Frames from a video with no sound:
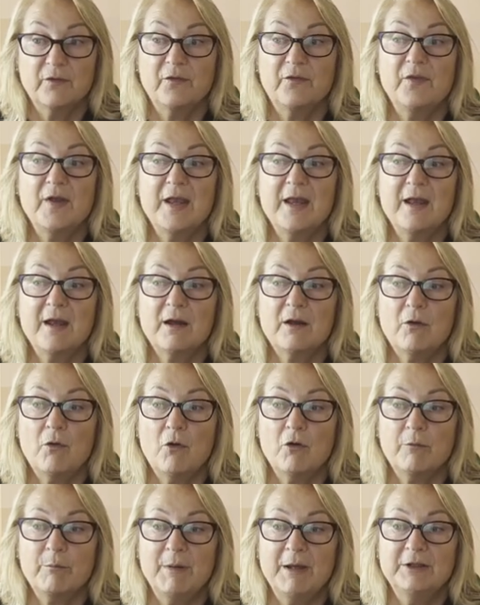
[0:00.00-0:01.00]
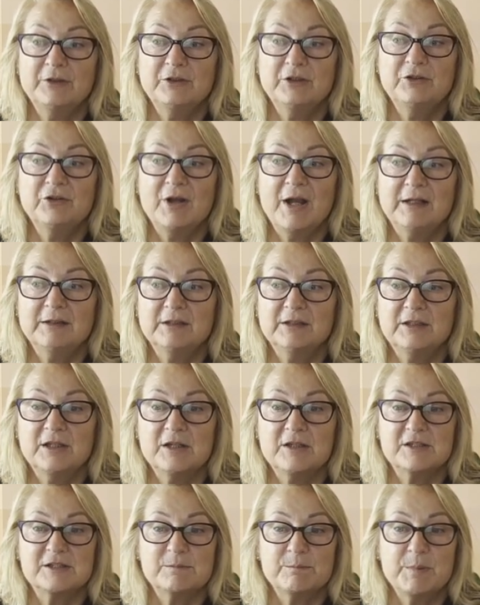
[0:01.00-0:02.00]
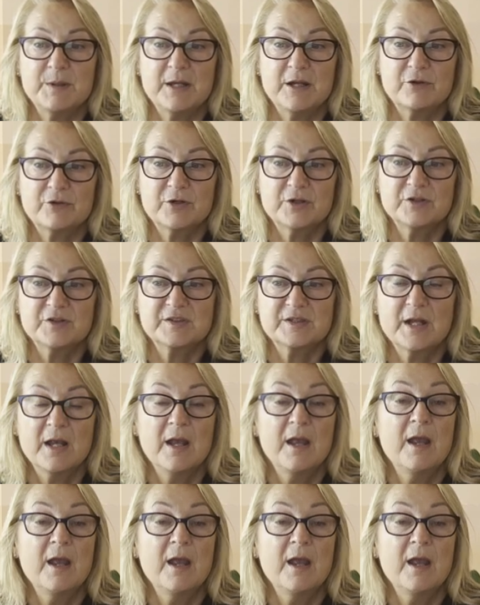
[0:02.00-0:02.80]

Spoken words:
their augmented reality experience